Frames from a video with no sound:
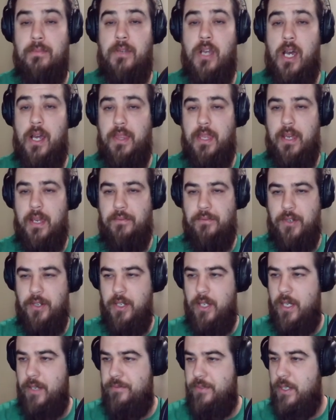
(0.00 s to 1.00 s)
COD that very
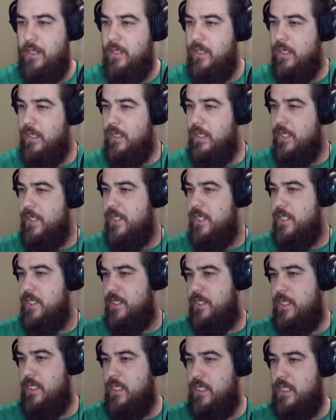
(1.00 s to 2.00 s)
often.
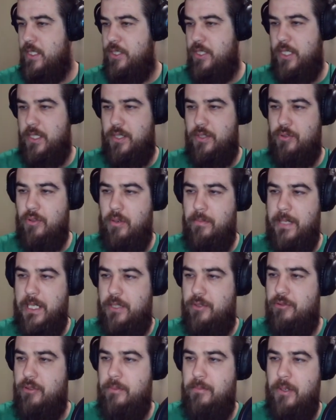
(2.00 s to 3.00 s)
See that she has a throwback
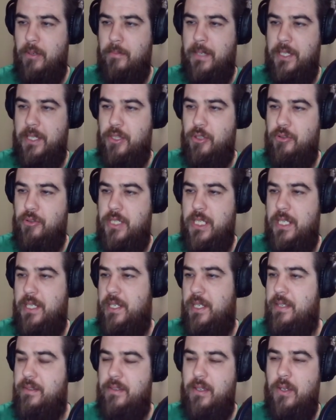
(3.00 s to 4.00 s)
stream here about 13
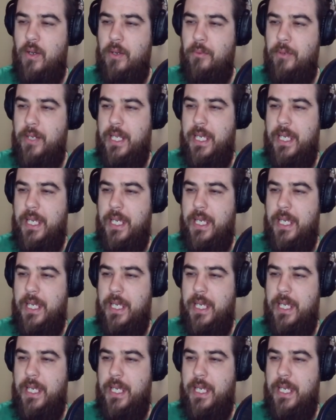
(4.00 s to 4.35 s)
days ago. I went